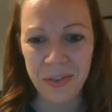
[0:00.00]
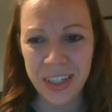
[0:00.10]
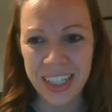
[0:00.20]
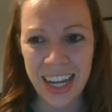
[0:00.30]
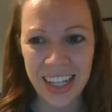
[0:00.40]

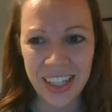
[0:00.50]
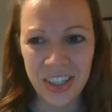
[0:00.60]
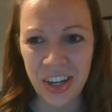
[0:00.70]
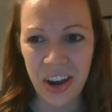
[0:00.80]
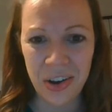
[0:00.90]
For today's
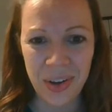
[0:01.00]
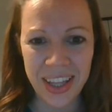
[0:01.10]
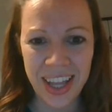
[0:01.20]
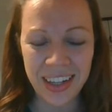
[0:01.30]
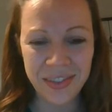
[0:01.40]
show,
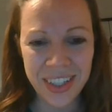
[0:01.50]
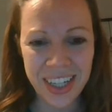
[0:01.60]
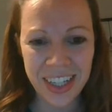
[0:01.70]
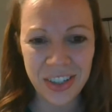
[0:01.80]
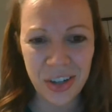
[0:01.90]
at the end of
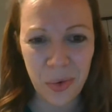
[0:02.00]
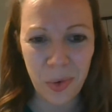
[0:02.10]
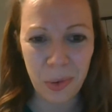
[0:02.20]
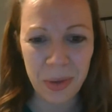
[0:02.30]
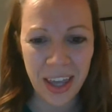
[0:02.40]
today's show,
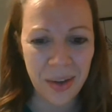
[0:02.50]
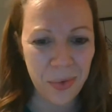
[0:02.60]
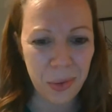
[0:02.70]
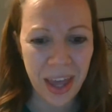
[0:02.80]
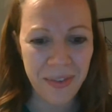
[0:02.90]
we'll be
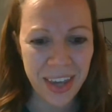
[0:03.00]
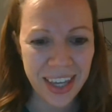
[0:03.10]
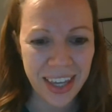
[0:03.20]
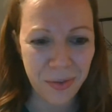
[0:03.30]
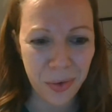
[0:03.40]
having
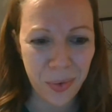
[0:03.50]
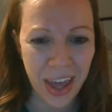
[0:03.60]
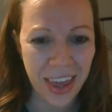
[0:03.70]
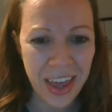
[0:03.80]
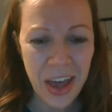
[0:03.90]
a
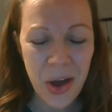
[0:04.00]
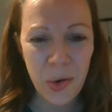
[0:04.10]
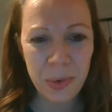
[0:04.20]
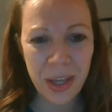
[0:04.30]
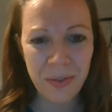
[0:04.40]
giveaway.
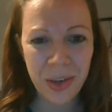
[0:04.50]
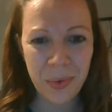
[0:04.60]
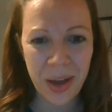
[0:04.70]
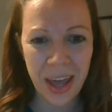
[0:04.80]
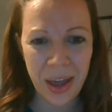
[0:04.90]
We'll be giving
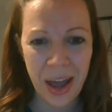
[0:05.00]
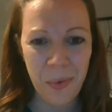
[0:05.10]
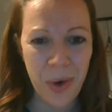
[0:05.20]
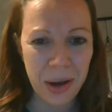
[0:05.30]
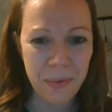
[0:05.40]
away
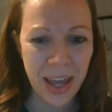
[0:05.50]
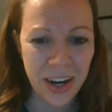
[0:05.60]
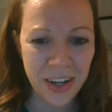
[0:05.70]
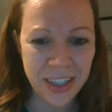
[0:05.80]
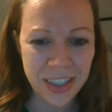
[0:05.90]
one
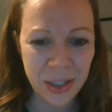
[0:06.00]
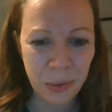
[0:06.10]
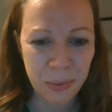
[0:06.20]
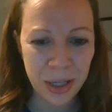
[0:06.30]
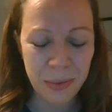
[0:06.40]
MyHeritage
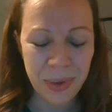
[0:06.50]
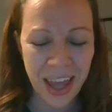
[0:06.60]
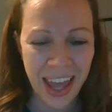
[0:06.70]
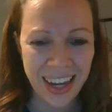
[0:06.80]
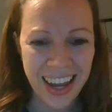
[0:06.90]
Complete
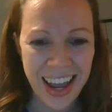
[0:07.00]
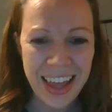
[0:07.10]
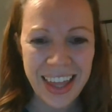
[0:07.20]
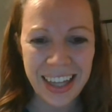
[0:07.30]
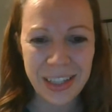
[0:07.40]
plan.
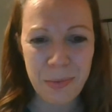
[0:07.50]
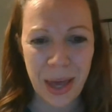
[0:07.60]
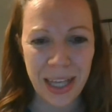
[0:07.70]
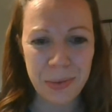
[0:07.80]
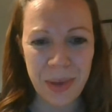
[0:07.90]
That's the
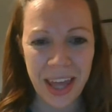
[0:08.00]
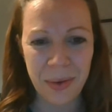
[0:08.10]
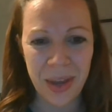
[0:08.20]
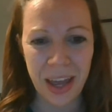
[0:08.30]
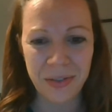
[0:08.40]
best plan
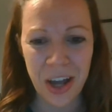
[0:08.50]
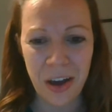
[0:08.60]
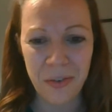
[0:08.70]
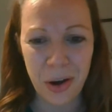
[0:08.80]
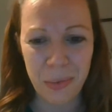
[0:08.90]
that we have to
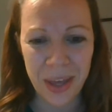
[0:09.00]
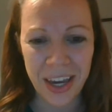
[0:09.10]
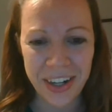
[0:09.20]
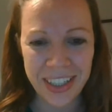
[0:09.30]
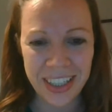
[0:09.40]
offer at
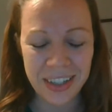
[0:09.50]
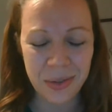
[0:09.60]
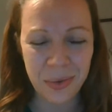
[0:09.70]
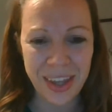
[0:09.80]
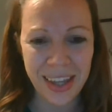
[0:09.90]

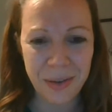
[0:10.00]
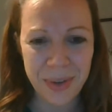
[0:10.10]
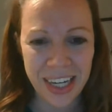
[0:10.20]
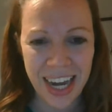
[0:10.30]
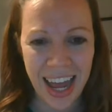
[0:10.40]
MyHeritage, with
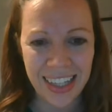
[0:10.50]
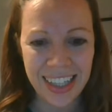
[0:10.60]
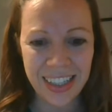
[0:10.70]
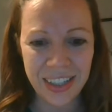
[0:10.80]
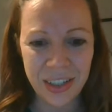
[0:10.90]
unlimited
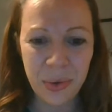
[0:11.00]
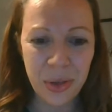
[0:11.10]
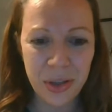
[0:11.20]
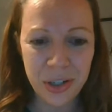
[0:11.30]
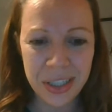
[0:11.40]
access to
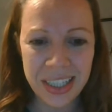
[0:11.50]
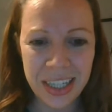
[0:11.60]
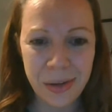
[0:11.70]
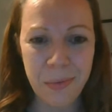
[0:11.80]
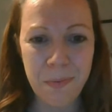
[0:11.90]

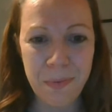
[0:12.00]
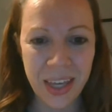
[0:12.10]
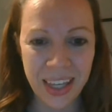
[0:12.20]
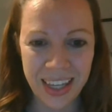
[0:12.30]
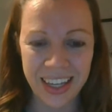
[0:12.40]
13
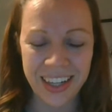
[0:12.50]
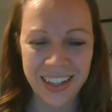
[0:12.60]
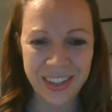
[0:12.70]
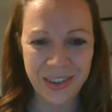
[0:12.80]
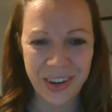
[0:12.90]
billion
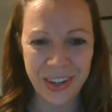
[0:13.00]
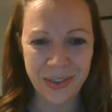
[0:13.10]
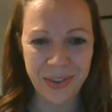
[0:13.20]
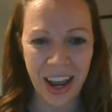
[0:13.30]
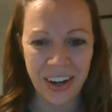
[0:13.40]

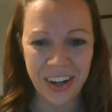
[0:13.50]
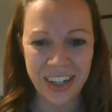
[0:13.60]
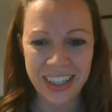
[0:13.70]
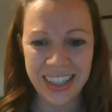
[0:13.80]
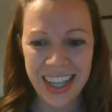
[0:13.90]
historical
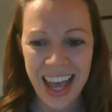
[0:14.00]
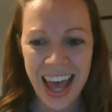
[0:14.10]
records,